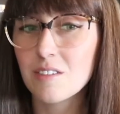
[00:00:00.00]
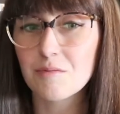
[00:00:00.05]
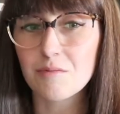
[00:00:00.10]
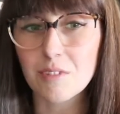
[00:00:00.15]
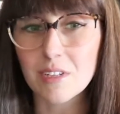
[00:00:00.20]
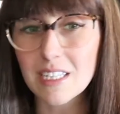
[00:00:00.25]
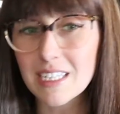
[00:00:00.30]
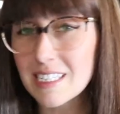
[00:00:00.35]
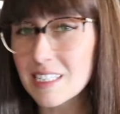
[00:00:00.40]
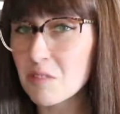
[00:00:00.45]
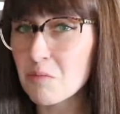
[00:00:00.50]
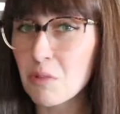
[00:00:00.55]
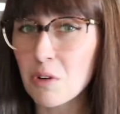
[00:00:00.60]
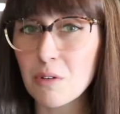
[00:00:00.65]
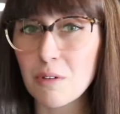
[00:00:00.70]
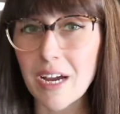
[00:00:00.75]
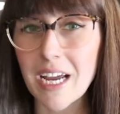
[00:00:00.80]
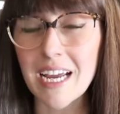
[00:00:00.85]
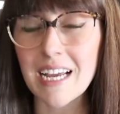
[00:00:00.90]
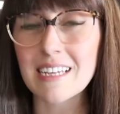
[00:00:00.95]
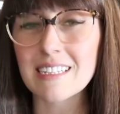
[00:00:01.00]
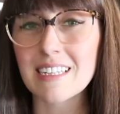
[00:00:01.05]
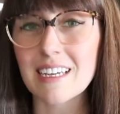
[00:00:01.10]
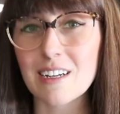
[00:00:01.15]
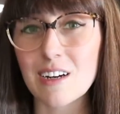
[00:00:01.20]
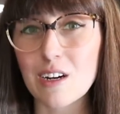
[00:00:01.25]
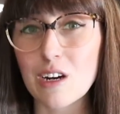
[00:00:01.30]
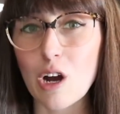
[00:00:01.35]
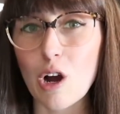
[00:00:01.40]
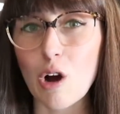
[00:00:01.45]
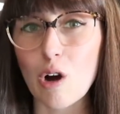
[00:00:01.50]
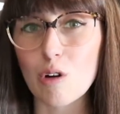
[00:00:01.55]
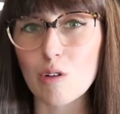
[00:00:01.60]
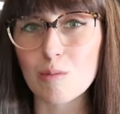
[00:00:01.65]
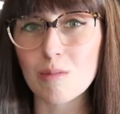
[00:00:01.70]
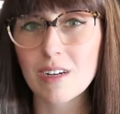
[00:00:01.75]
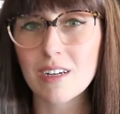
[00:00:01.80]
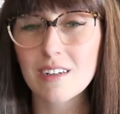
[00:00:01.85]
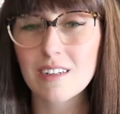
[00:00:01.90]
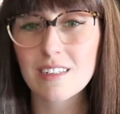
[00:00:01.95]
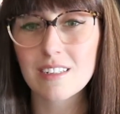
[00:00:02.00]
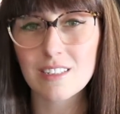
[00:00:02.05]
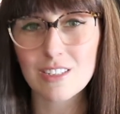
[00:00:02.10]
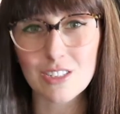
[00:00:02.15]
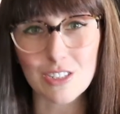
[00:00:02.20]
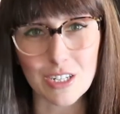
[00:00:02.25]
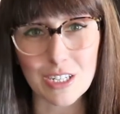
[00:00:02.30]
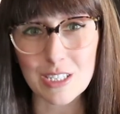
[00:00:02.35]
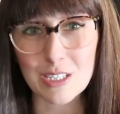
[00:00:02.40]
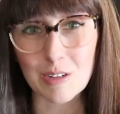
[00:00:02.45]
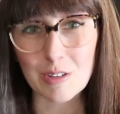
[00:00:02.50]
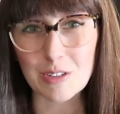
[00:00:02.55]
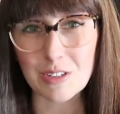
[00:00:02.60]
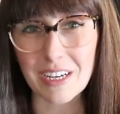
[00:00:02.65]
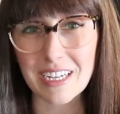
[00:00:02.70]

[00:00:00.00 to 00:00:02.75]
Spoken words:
really simple ways in our home during social